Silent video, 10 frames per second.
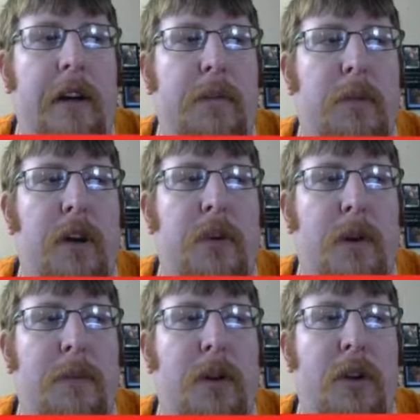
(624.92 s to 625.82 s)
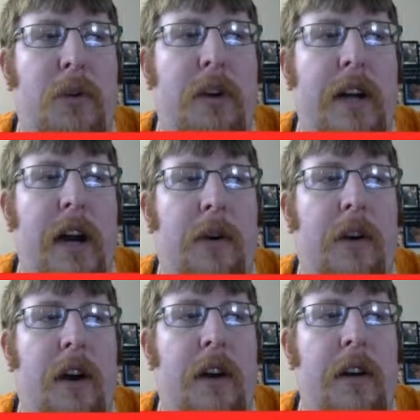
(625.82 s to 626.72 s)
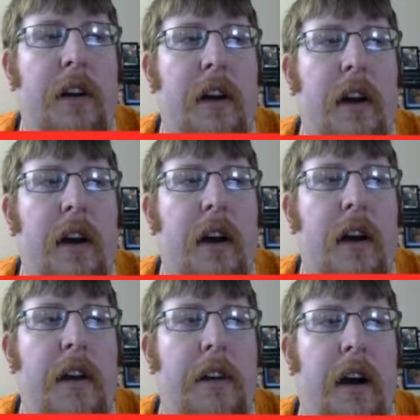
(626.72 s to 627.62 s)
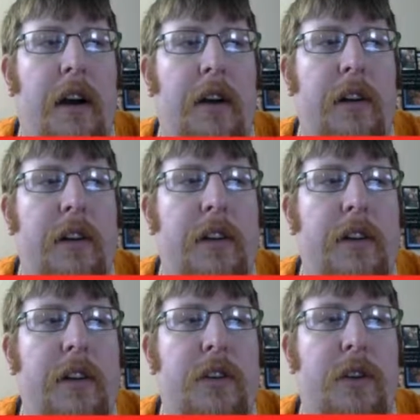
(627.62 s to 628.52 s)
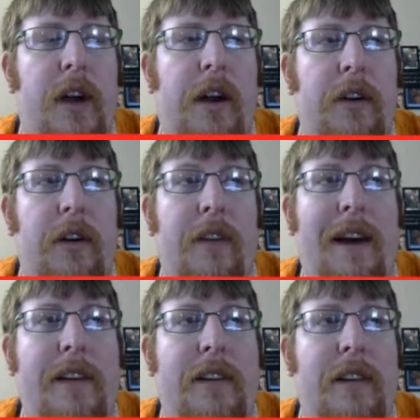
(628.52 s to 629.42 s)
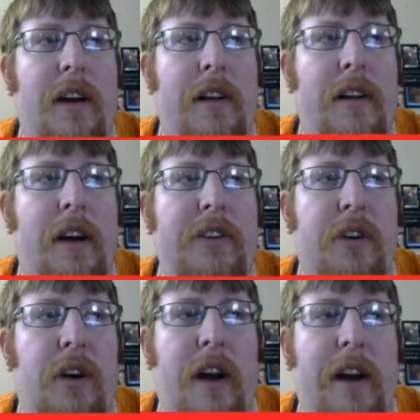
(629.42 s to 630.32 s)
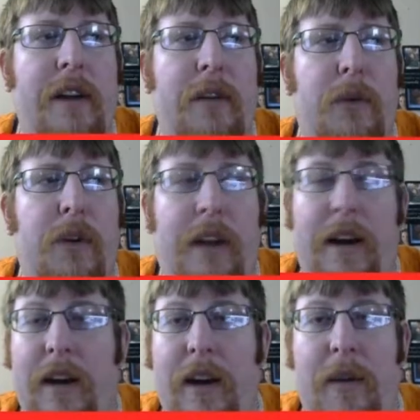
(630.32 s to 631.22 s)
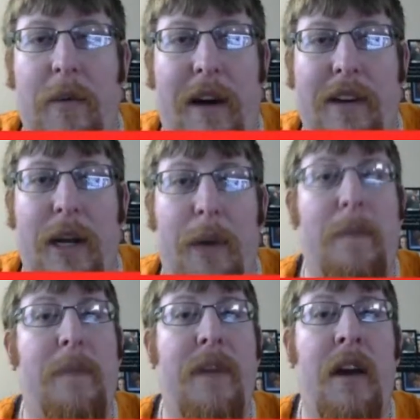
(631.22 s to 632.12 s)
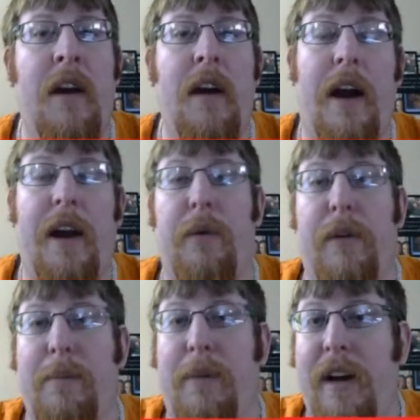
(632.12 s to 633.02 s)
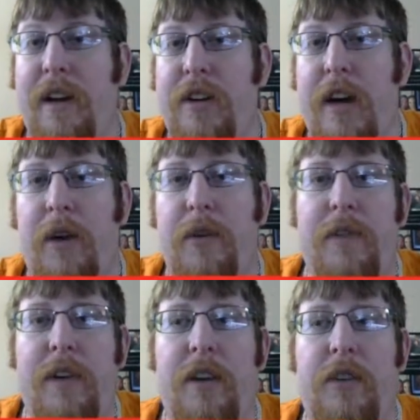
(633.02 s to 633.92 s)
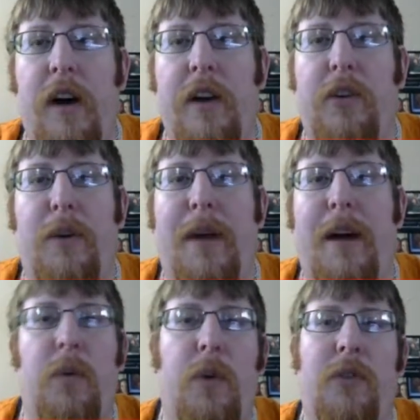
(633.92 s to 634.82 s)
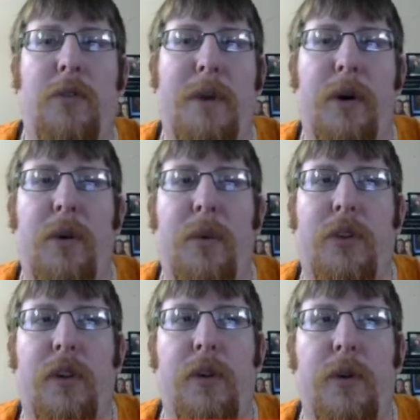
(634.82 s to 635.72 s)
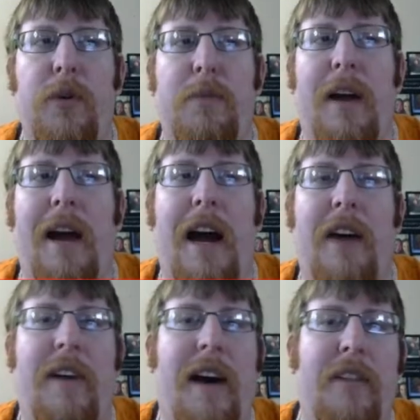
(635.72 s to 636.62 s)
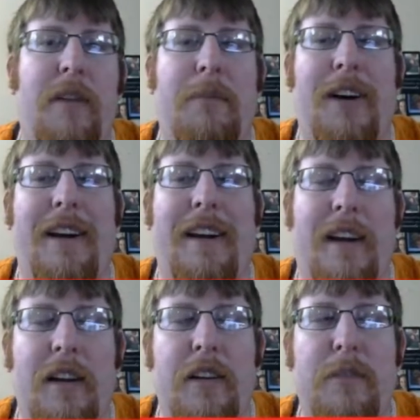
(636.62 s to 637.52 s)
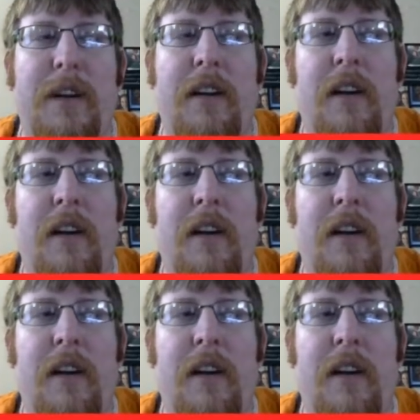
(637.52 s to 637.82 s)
+1/+1 counter on Tireless Tracker. That's a nice card. I didn't like, again, I said I didn't really play in Shadows of Innistrad, so I'm not real familiar with the clues, but I have had them played against me,